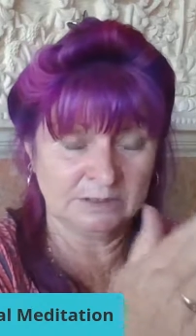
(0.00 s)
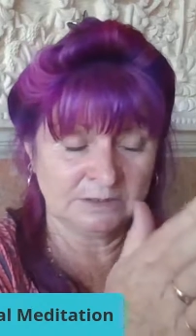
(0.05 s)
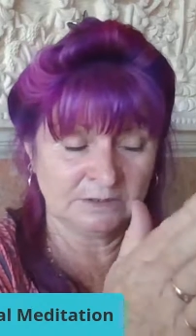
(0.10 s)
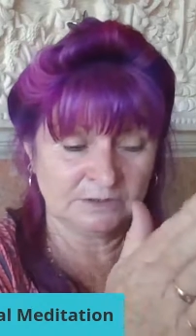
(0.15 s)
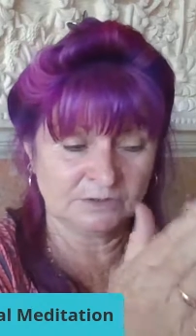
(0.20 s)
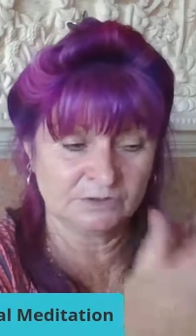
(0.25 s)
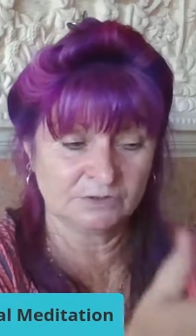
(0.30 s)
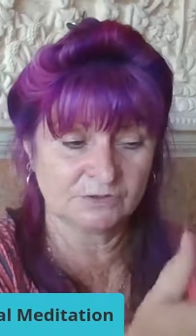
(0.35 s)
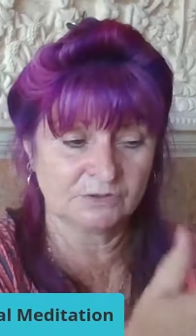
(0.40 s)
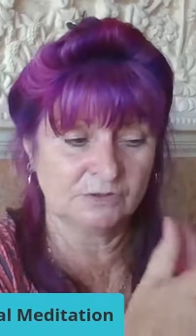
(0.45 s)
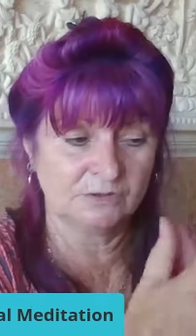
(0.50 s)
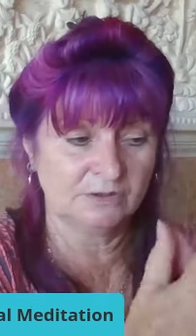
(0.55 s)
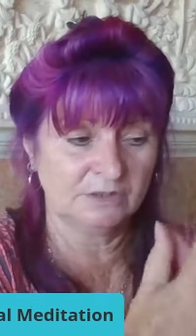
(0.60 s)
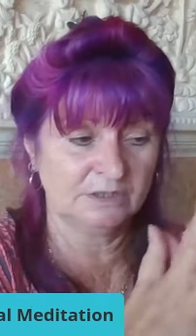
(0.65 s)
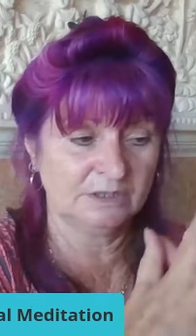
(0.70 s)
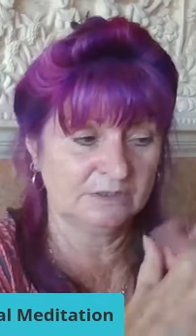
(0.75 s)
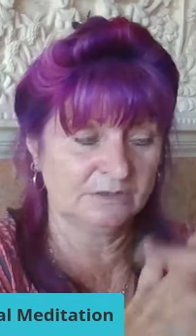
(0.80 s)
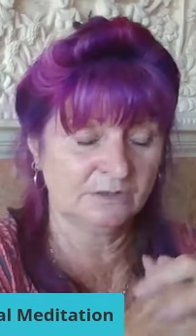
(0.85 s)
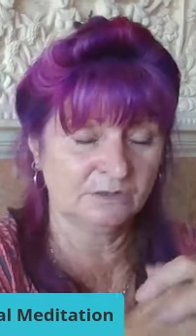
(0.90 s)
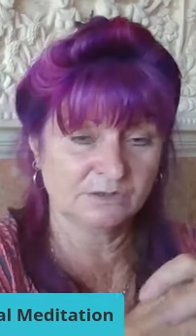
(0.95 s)
and I
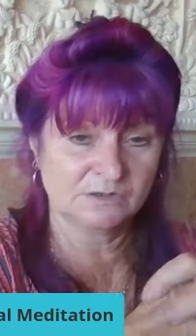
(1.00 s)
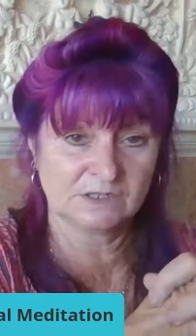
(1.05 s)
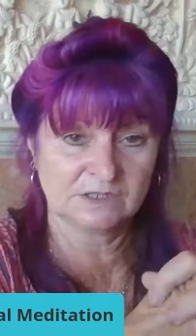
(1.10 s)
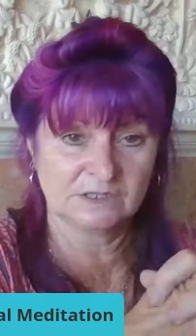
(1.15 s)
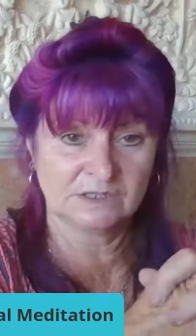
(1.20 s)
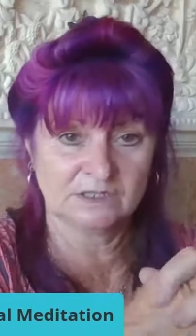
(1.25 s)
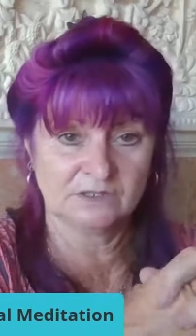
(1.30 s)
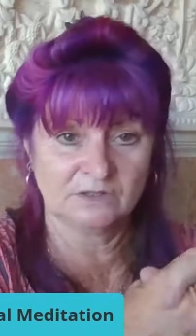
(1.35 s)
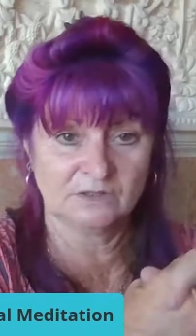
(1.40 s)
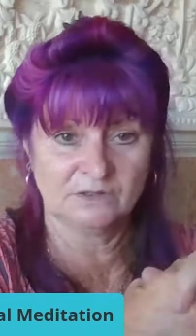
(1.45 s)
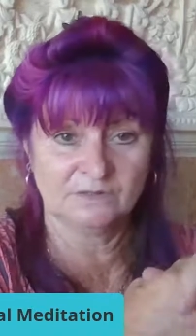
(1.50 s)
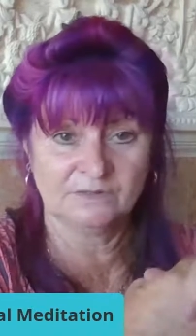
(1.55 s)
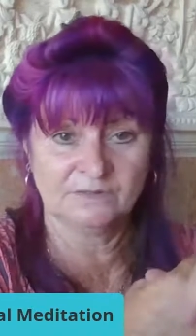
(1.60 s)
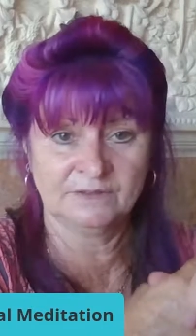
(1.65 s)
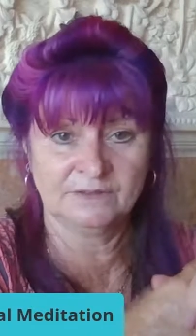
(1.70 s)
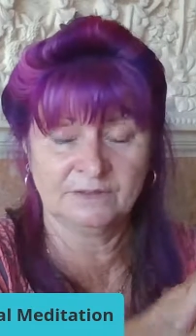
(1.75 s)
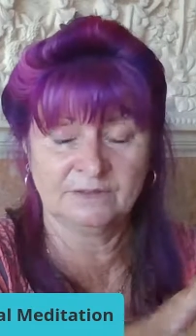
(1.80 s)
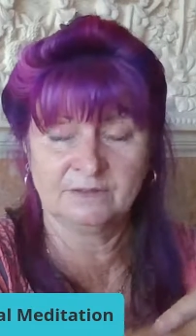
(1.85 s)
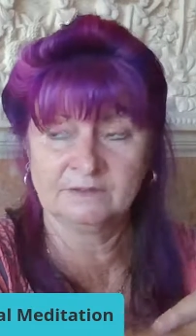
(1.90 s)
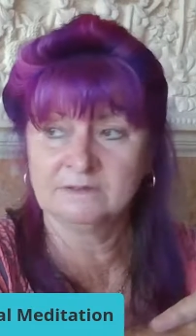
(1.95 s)
try not to get on
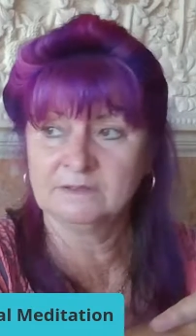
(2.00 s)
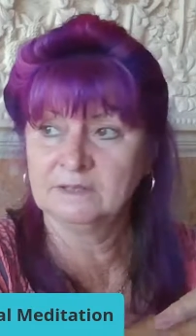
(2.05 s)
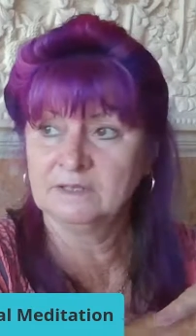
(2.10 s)
there